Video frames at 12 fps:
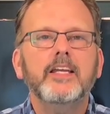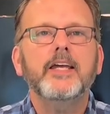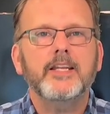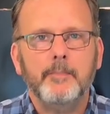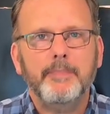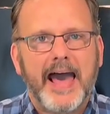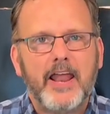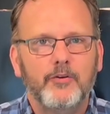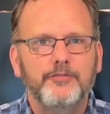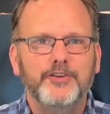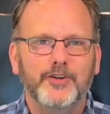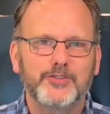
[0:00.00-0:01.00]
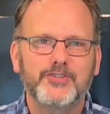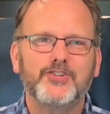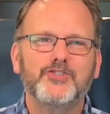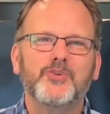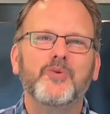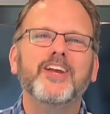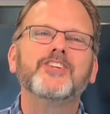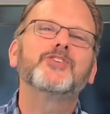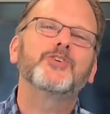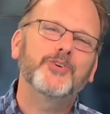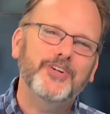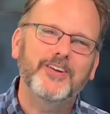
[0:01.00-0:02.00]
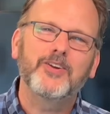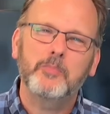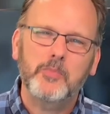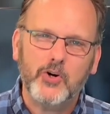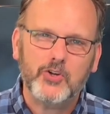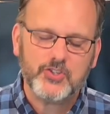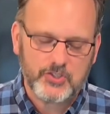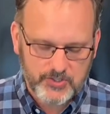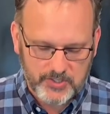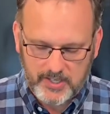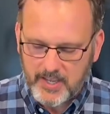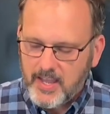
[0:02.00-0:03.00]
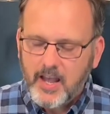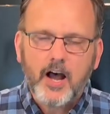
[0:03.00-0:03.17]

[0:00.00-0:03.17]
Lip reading: in a battlefield situation or in an emergency.